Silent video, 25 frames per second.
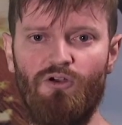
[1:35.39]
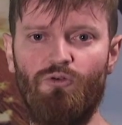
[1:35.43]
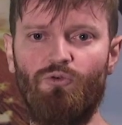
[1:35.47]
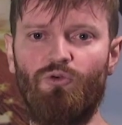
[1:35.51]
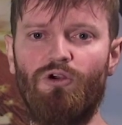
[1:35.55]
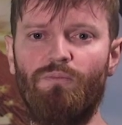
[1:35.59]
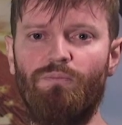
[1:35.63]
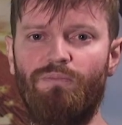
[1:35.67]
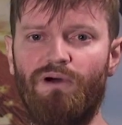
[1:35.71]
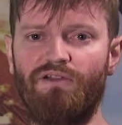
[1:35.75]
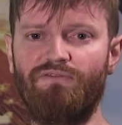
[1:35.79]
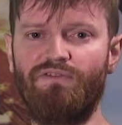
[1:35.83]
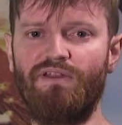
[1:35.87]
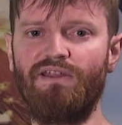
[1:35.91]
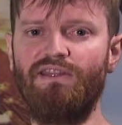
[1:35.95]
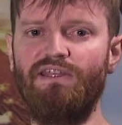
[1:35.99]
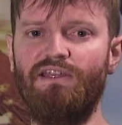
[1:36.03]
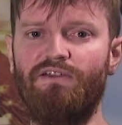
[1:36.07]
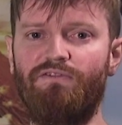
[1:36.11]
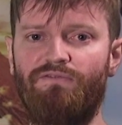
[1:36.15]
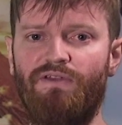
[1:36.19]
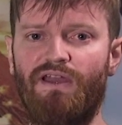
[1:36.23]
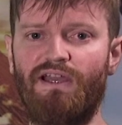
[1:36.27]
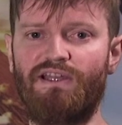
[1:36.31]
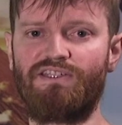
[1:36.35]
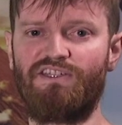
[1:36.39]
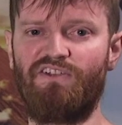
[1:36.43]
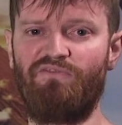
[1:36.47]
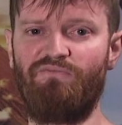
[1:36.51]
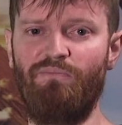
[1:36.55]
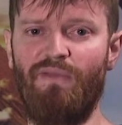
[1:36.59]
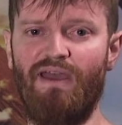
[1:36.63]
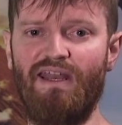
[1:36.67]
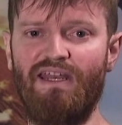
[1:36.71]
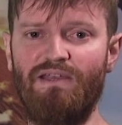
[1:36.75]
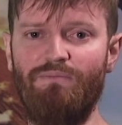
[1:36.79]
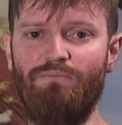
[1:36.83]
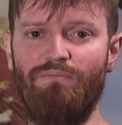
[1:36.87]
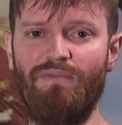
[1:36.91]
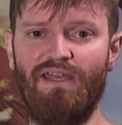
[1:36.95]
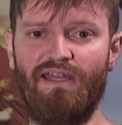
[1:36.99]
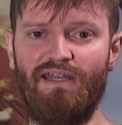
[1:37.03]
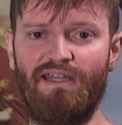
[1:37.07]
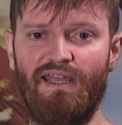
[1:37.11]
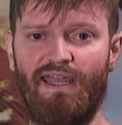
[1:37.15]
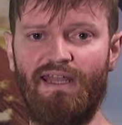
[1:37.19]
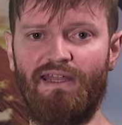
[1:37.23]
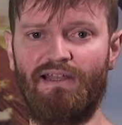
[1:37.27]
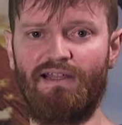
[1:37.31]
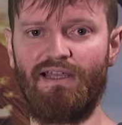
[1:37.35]
We're buffing the effects of many
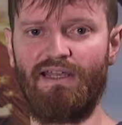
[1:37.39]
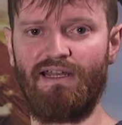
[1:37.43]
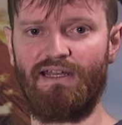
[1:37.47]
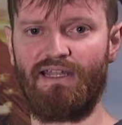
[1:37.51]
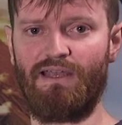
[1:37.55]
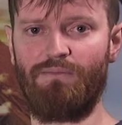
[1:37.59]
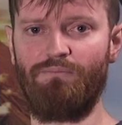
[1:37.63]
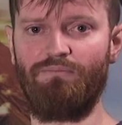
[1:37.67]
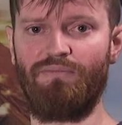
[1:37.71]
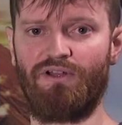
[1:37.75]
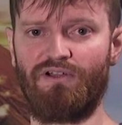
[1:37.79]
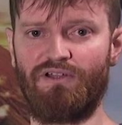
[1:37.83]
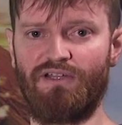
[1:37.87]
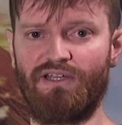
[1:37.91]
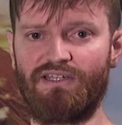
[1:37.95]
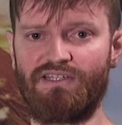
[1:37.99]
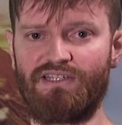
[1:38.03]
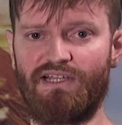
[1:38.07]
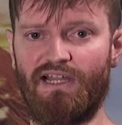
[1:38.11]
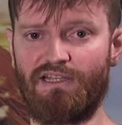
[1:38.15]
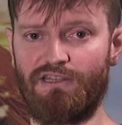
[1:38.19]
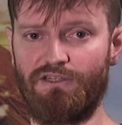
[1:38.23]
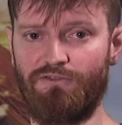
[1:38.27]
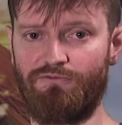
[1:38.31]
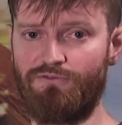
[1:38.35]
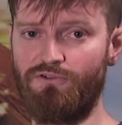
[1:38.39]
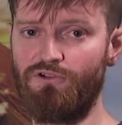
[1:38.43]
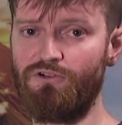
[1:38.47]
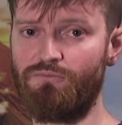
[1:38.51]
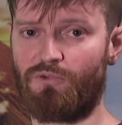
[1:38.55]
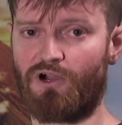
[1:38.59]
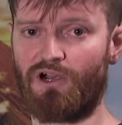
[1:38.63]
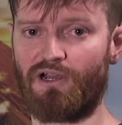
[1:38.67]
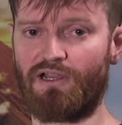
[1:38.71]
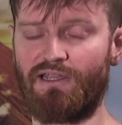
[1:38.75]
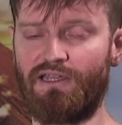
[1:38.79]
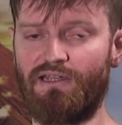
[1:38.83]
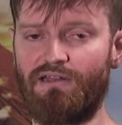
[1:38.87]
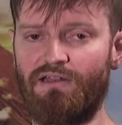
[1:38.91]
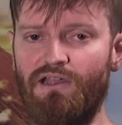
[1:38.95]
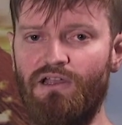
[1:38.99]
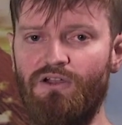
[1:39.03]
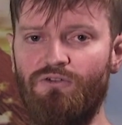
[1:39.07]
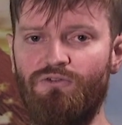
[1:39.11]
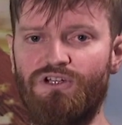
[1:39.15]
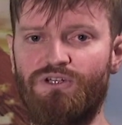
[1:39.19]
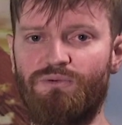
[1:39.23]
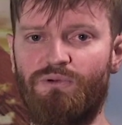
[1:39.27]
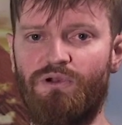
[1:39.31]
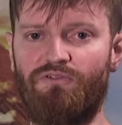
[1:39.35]
mid and late game buildings like the food market,
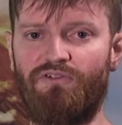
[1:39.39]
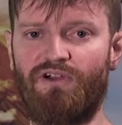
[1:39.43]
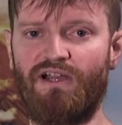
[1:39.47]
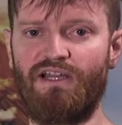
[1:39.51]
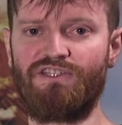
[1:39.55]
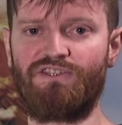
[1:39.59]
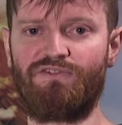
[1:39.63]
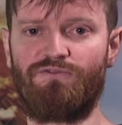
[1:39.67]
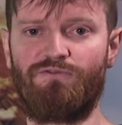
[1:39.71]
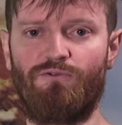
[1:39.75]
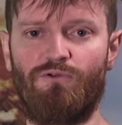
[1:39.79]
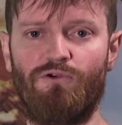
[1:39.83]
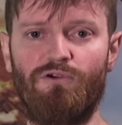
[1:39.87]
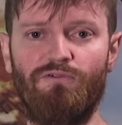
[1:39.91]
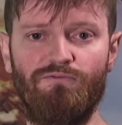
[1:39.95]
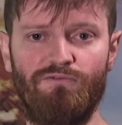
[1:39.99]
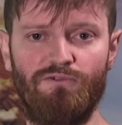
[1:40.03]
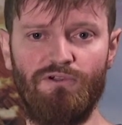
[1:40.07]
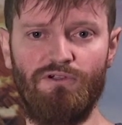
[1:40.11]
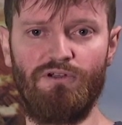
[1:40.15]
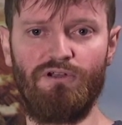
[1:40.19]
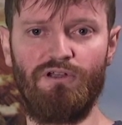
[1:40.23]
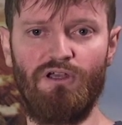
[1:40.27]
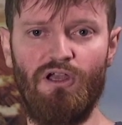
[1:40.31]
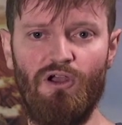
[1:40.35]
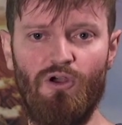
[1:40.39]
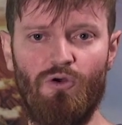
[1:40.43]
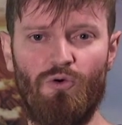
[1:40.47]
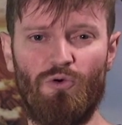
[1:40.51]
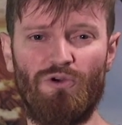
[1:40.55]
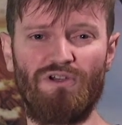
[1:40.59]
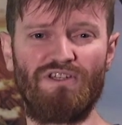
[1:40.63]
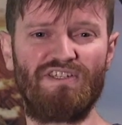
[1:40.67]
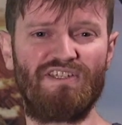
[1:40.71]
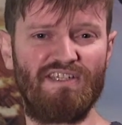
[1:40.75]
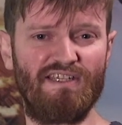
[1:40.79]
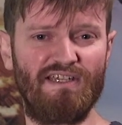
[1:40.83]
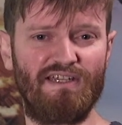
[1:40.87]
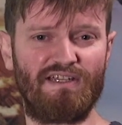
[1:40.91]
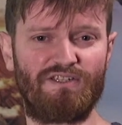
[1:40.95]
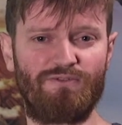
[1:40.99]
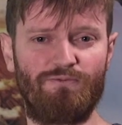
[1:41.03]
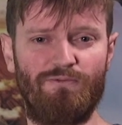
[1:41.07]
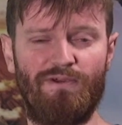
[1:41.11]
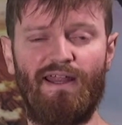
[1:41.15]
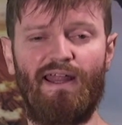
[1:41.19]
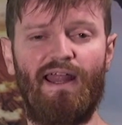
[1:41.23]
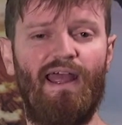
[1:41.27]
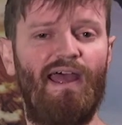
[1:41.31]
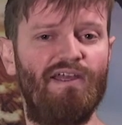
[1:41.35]
which provides 4 food, or
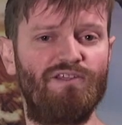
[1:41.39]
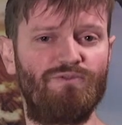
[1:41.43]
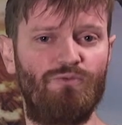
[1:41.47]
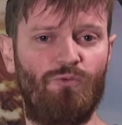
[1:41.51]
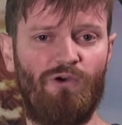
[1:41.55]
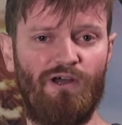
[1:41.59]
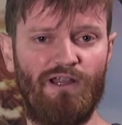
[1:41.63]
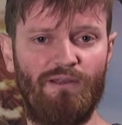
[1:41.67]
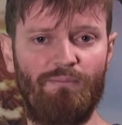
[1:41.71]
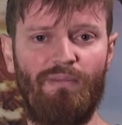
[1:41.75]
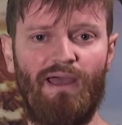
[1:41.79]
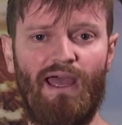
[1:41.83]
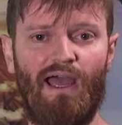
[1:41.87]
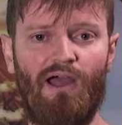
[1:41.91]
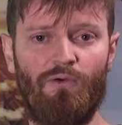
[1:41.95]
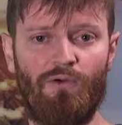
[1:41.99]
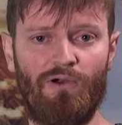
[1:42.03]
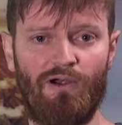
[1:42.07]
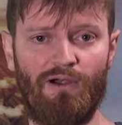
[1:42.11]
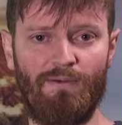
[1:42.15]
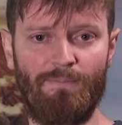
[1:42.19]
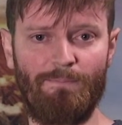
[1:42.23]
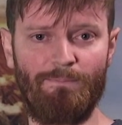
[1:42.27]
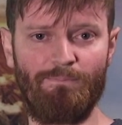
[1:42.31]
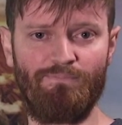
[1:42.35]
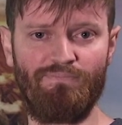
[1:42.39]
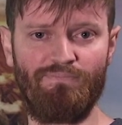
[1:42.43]
6 when it has 1 power.